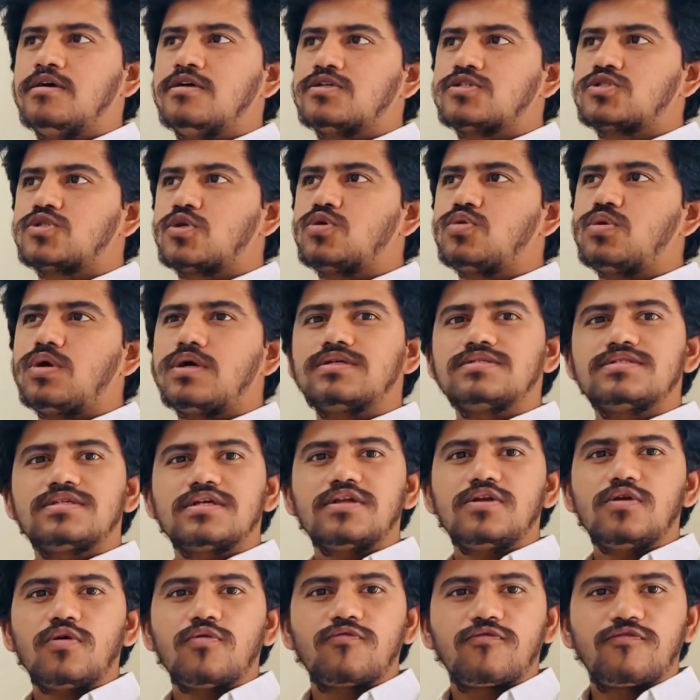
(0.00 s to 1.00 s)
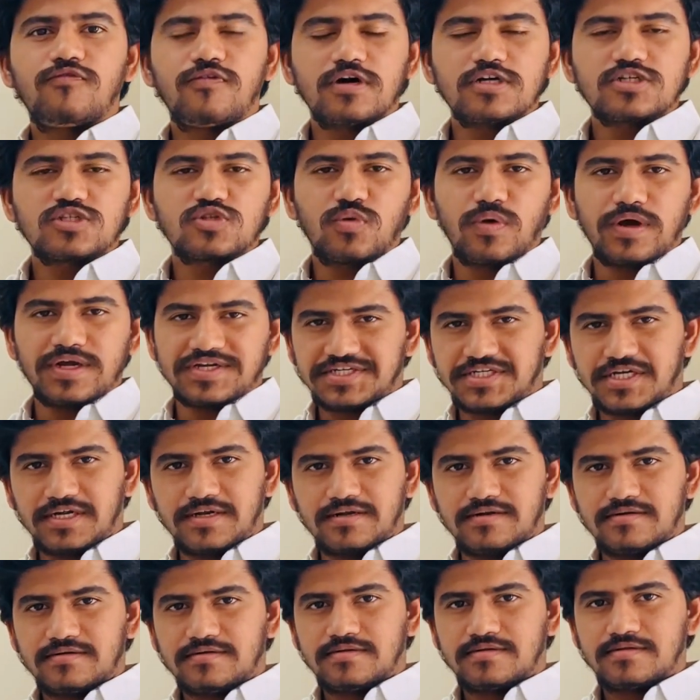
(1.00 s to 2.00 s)
So to answer your first
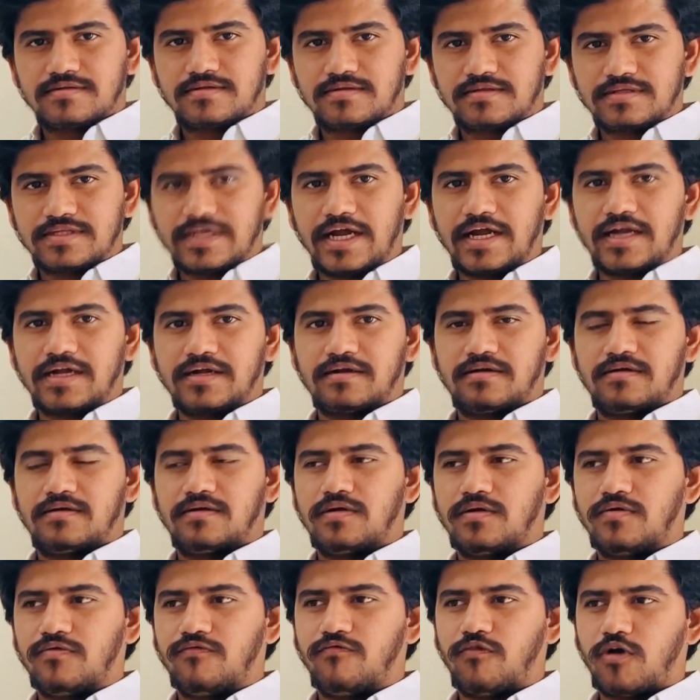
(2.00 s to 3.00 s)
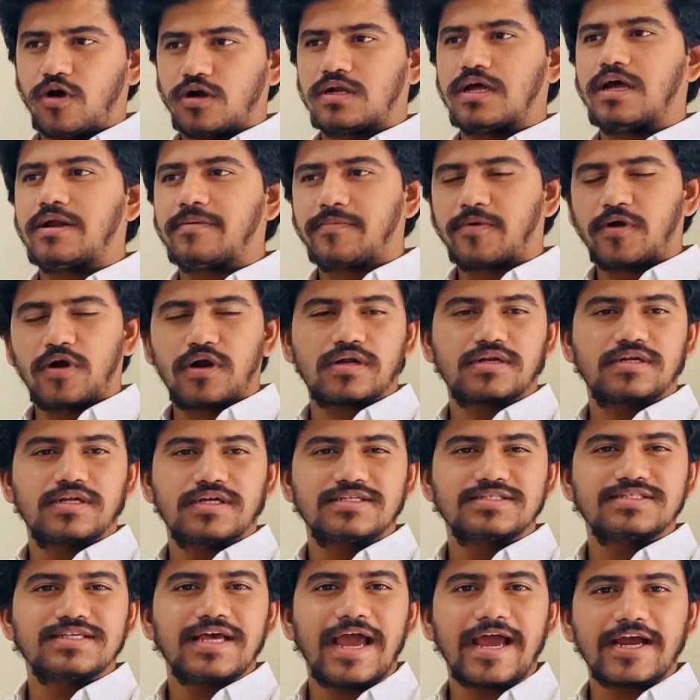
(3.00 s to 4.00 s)
question, that what our product
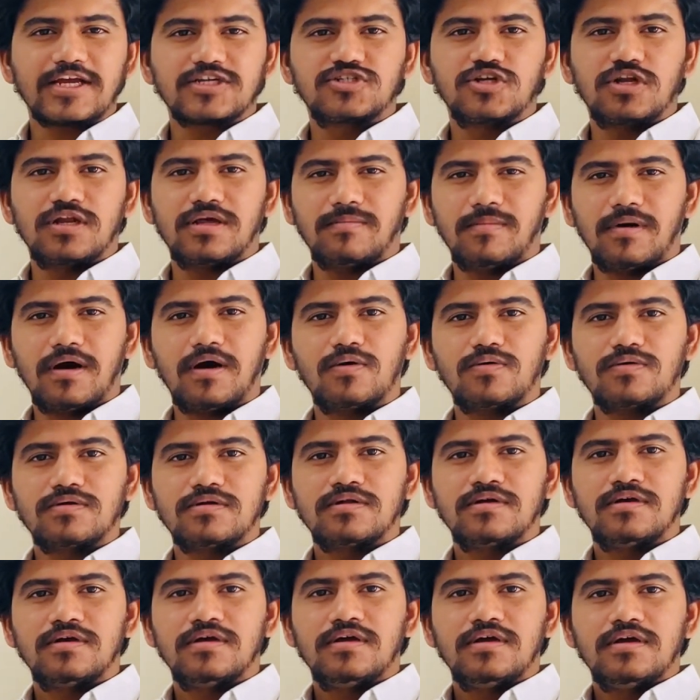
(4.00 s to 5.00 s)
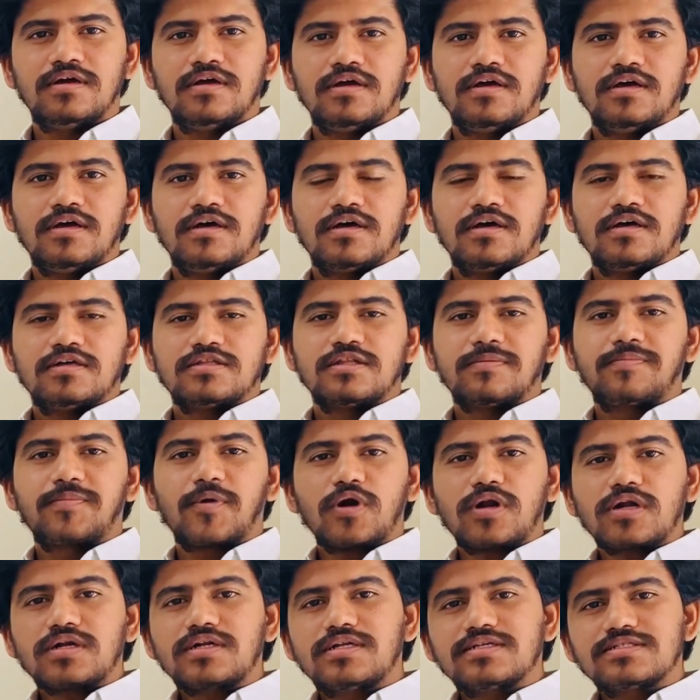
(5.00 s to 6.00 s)
is actually about. The
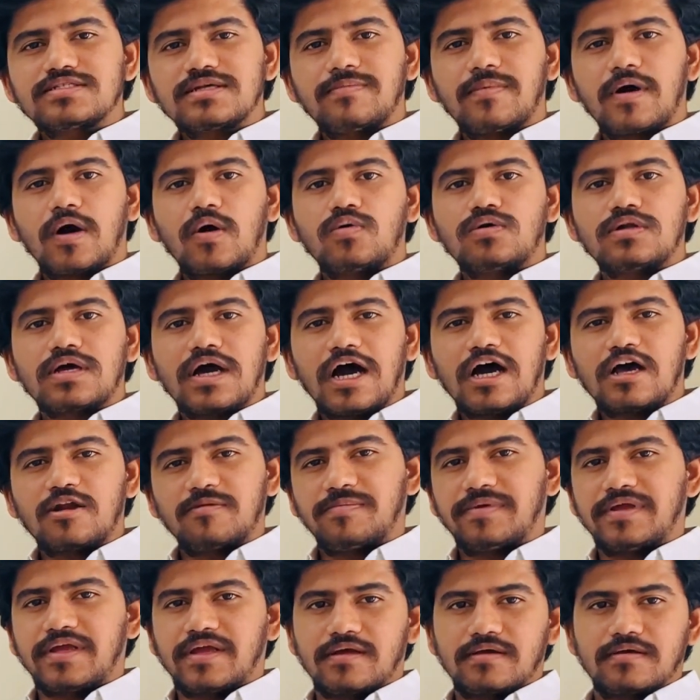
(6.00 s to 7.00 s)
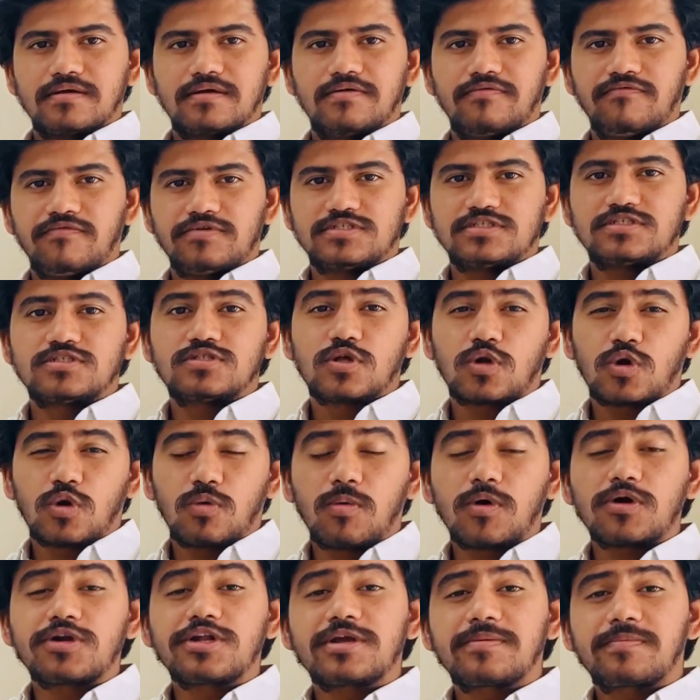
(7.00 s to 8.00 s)
product is about RPA, which is a
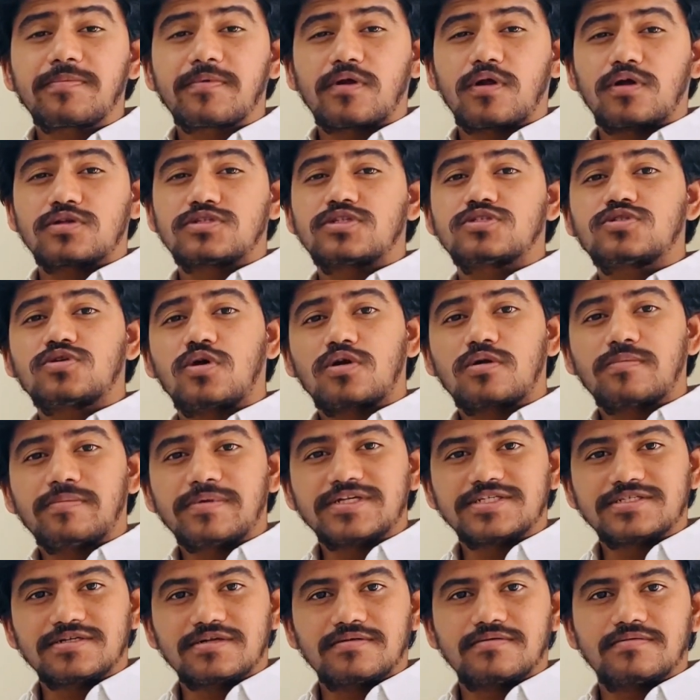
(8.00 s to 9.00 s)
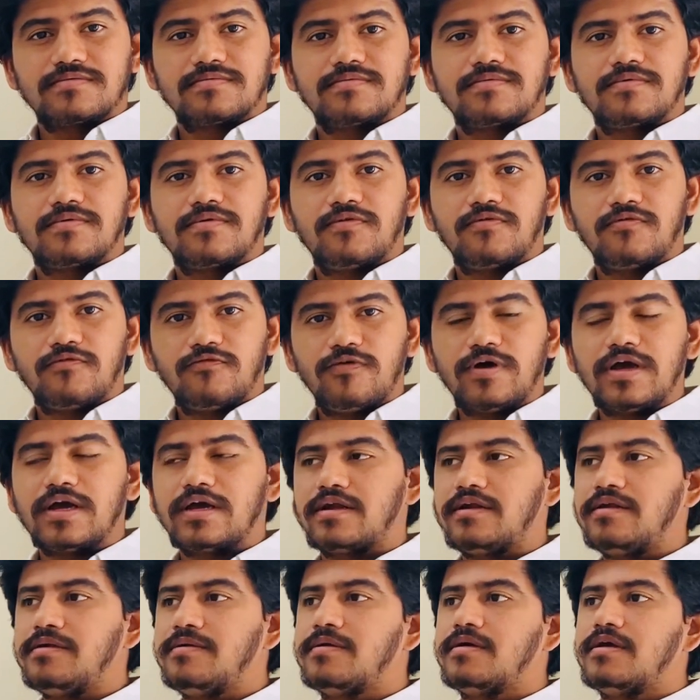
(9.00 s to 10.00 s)
robotic process automation,
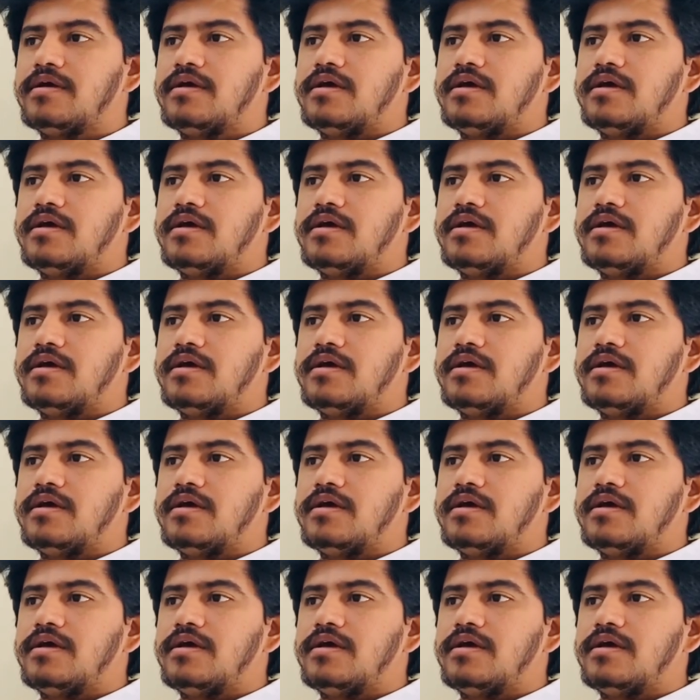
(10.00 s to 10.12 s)
where